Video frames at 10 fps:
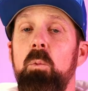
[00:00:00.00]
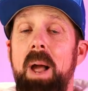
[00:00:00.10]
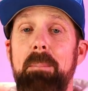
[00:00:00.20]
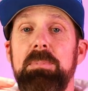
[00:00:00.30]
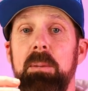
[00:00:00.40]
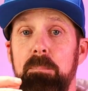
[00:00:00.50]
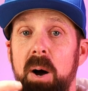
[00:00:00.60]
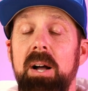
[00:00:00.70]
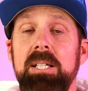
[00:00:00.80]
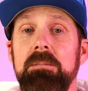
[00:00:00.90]
wrap the
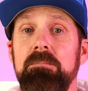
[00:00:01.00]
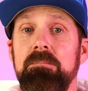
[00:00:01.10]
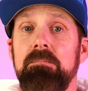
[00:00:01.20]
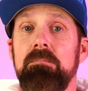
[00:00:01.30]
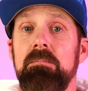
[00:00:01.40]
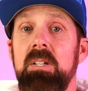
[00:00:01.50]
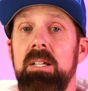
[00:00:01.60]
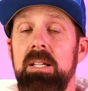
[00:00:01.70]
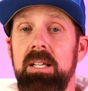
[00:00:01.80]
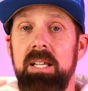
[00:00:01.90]
bun
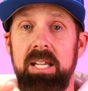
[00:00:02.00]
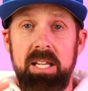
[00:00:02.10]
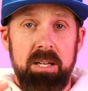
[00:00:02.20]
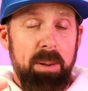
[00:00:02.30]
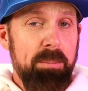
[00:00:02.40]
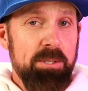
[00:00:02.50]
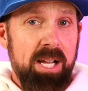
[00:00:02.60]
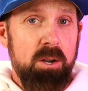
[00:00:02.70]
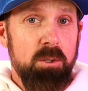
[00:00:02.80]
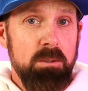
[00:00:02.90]
in a paper
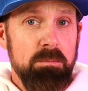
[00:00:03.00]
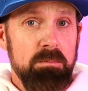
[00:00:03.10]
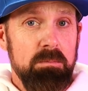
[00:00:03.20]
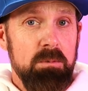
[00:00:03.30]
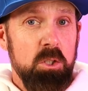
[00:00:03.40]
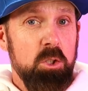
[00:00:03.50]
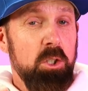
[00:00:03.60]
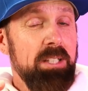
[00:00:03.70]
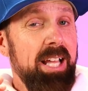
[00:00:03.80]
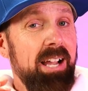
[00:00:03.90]
towel,
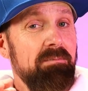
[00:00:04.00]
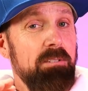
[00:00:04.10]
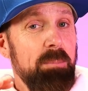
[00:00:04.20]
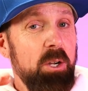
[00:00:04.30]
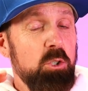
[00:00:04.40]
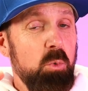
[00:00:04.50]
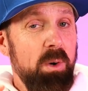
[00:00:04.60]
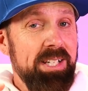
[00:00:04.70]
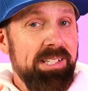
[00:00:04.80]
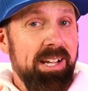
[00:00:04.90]
cook that for about
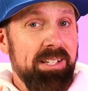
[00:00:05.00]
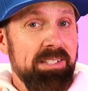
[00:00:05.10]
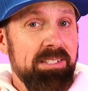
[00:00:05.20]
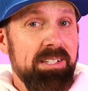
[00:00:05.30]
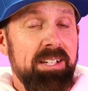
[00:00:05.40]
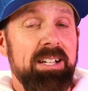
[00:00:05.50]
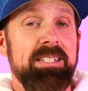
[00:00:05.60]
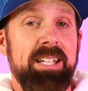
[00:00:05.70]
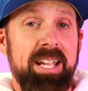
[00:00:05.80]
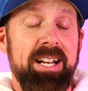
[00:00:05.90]
20 seconds,
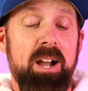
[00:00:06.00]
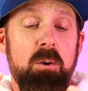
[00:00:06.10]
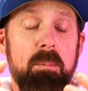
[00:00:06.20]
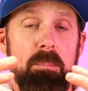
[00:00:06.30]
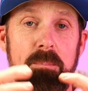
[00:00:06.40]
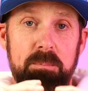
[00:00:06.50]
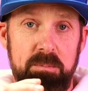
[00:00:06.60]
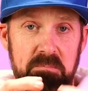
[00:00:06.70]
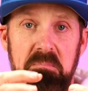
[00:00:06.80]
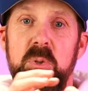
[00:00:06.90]
take it out,
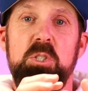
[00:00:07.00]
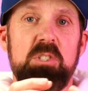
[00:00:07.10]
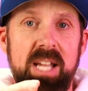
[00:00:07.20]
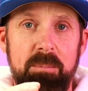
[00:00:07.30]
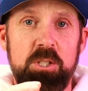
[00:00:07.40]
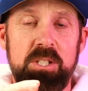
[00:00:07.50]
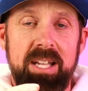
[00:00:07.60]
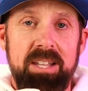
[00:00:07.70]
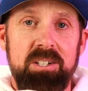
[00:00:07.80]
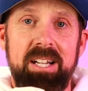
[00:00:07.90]
put your sandwich
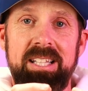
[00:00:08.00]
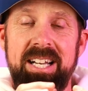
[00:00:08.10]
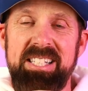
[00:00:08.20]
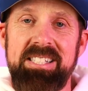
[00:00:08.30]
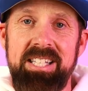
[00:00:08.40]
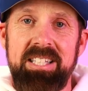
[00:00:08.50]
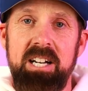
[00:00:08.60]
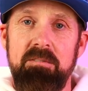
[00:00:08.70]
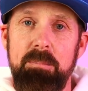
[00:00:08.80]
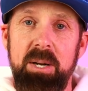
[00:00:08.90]
together and let it sit
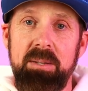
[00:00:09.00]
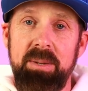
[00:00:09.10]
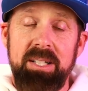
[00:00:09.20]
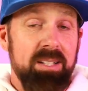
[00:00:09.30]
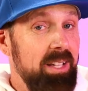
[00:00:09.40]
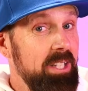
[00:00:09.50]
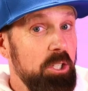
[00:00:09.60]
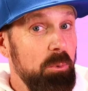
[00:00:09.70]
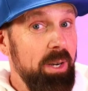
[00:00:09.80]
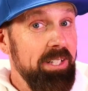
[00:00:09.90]
there for about a minute and then
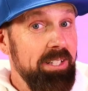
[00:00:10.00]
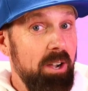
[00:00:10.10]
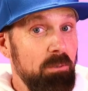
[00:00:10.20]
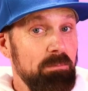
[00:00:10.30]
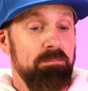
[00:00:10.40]
you're ready to go.